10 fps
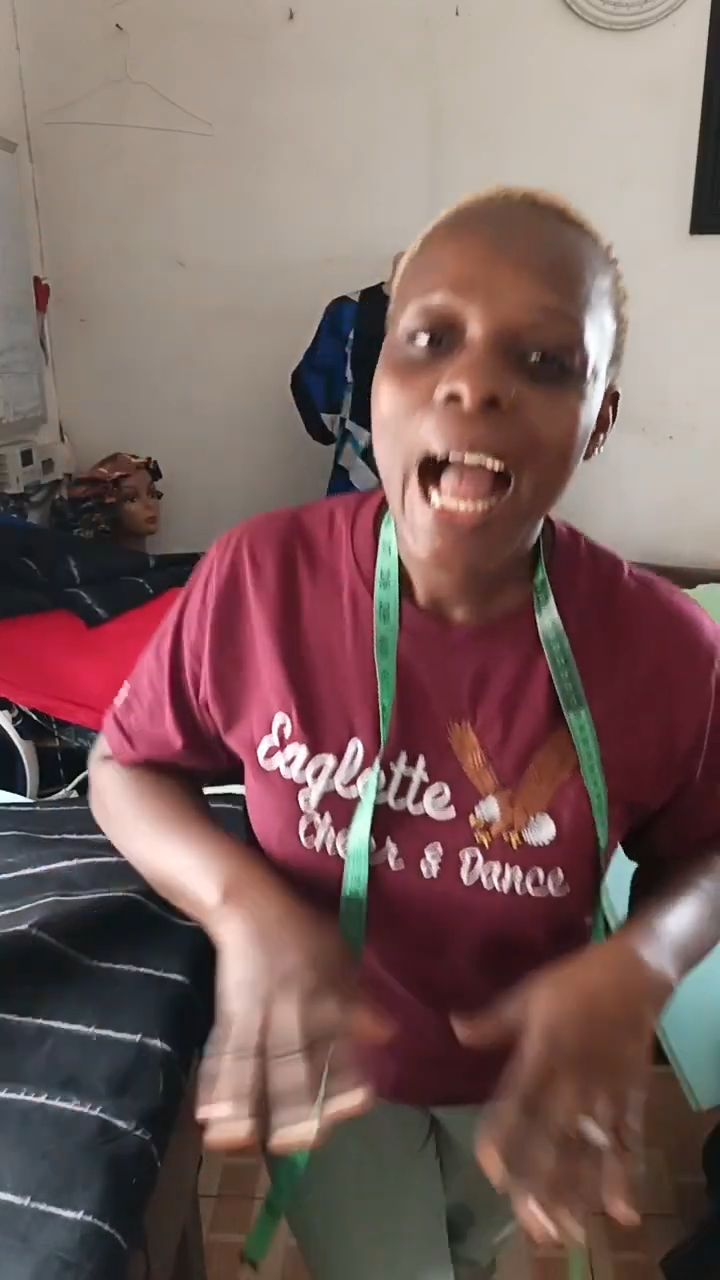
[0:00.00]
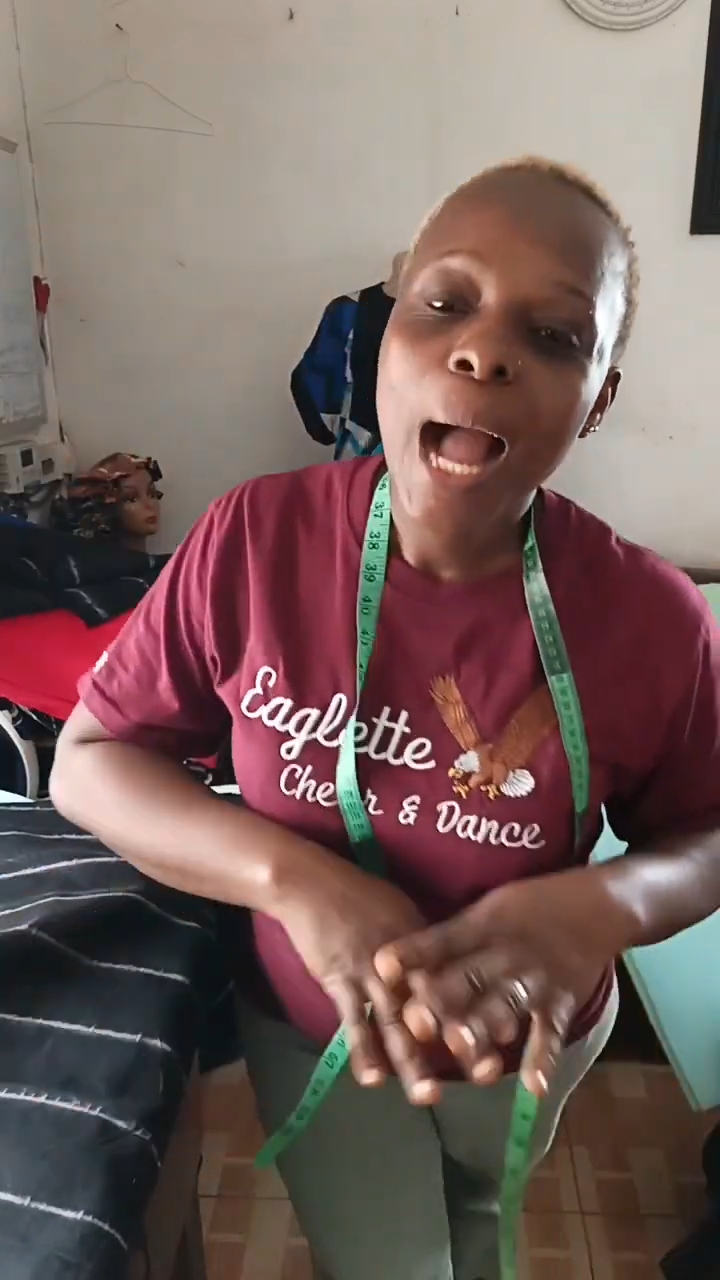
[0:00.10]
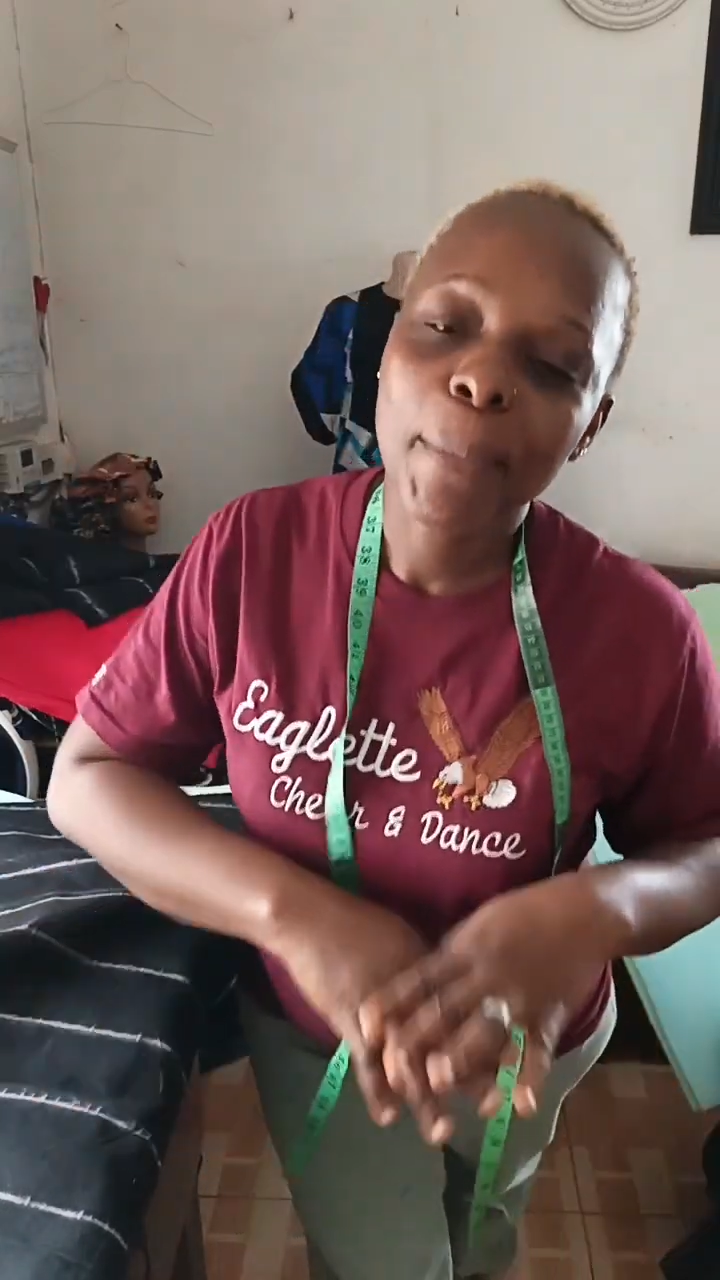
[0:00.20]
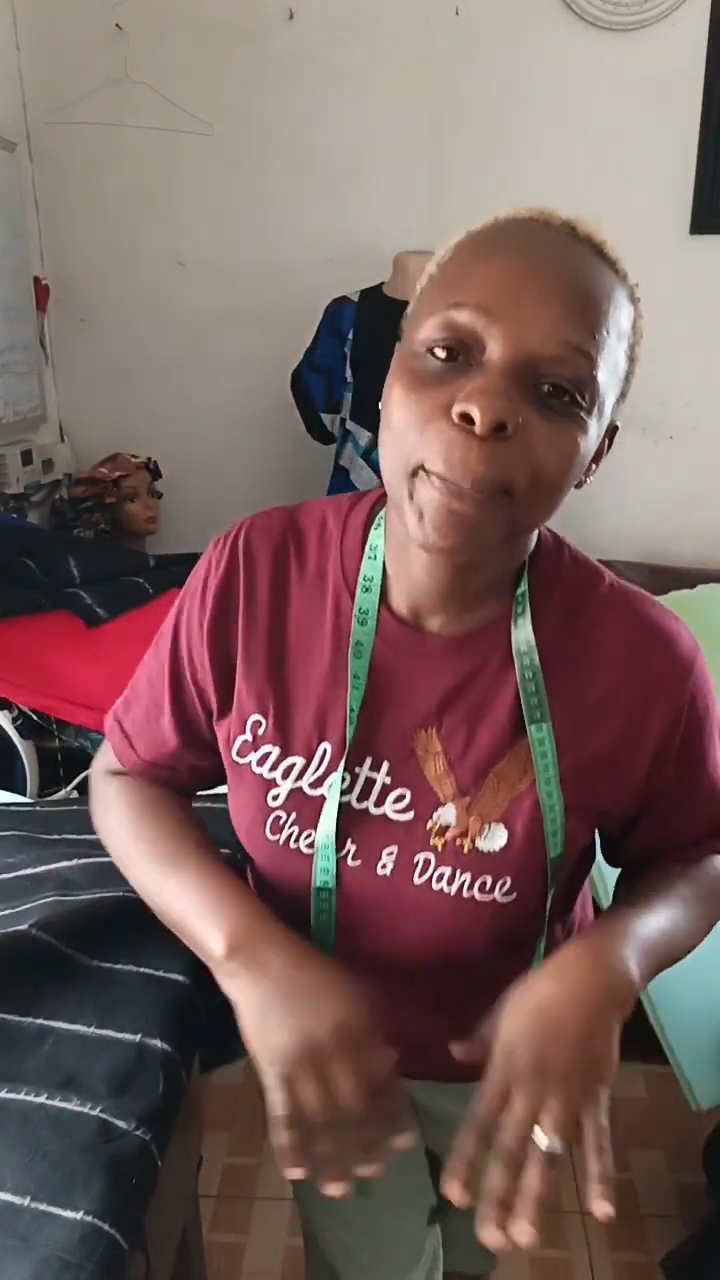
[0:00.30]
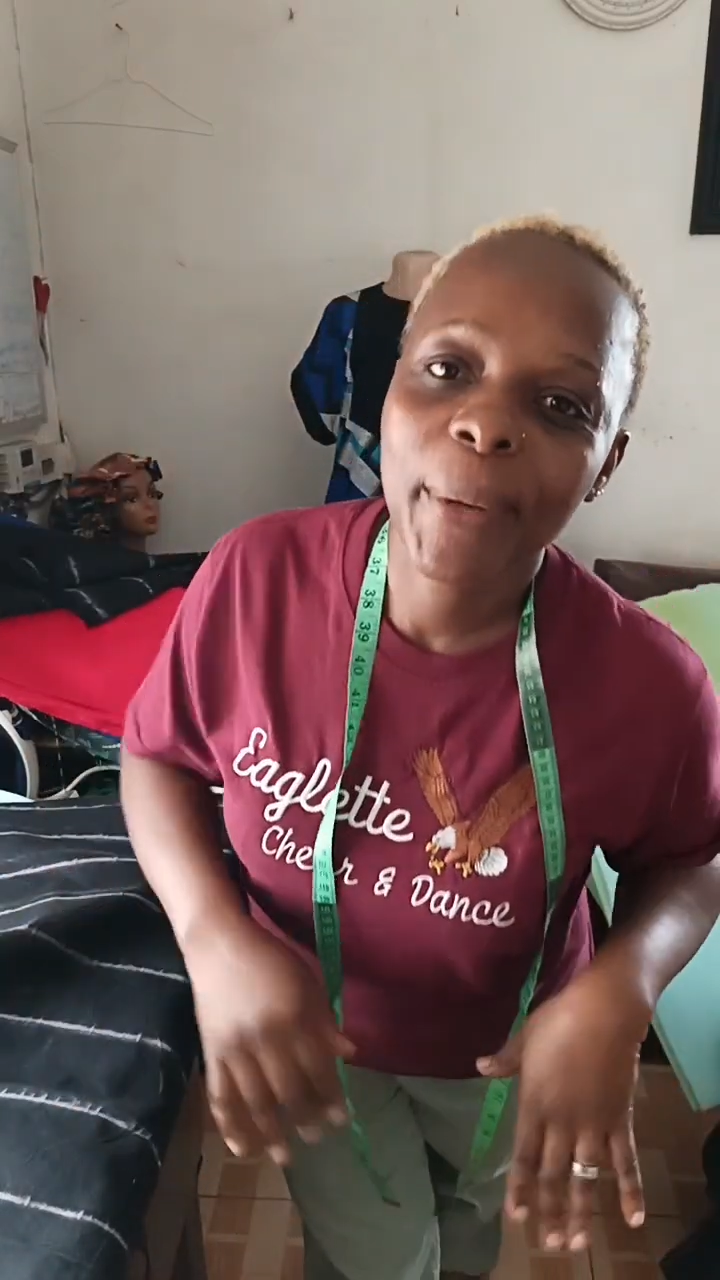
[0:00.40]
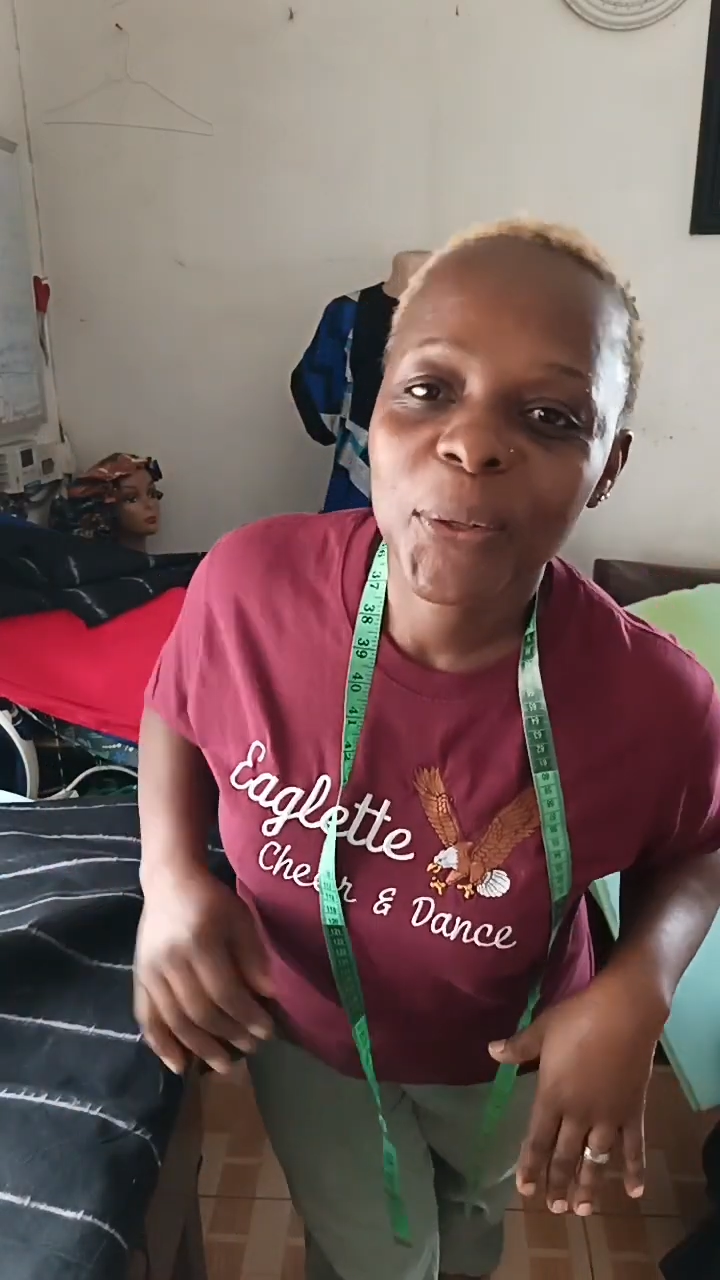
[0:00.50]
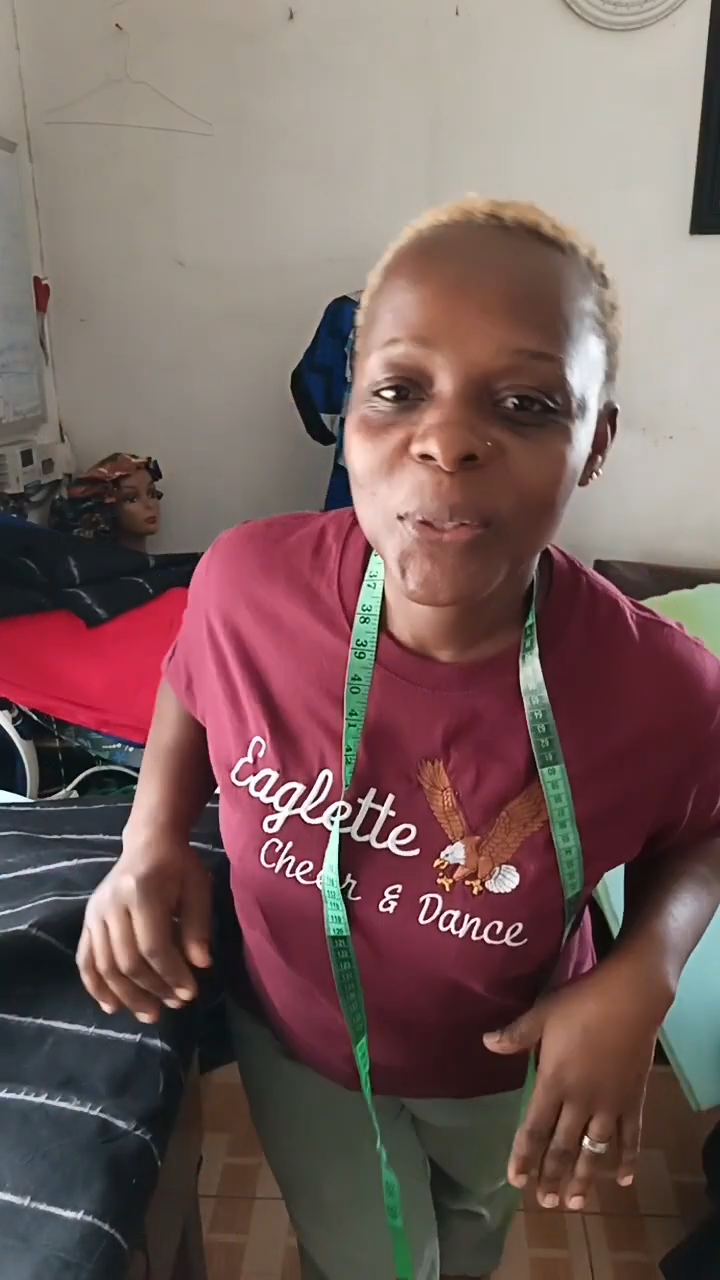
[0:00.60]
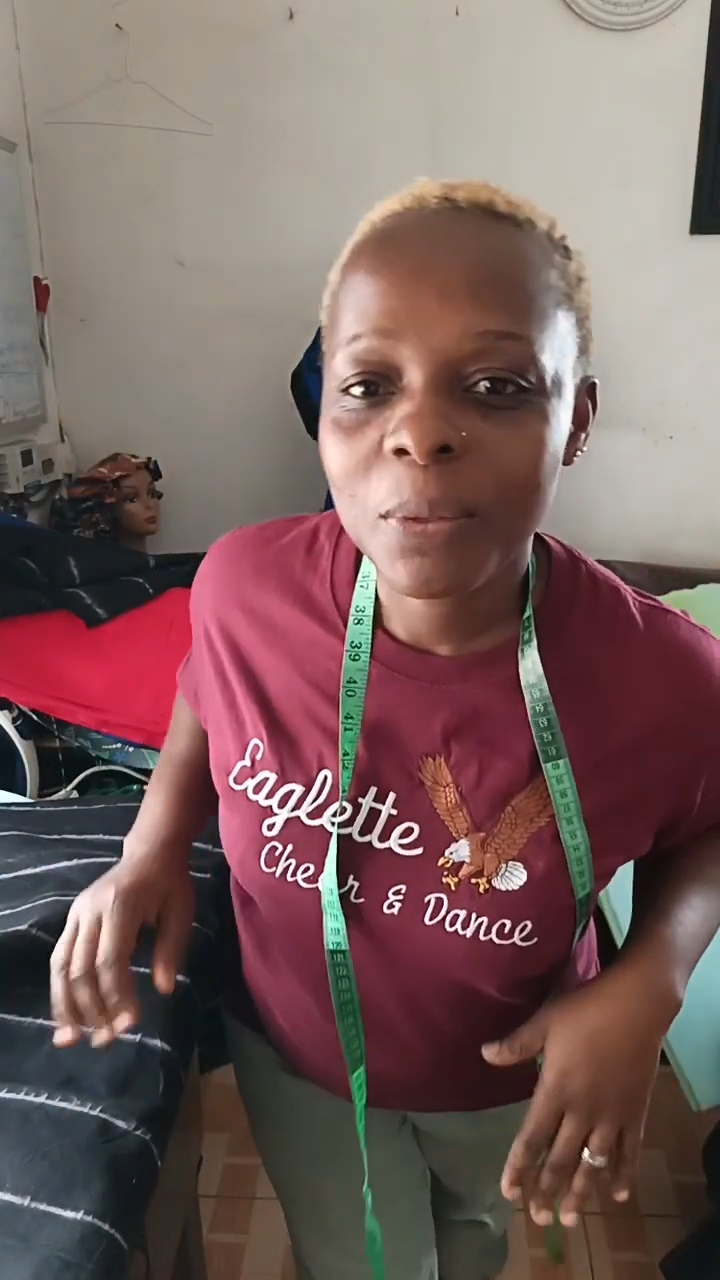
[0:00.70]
I'm about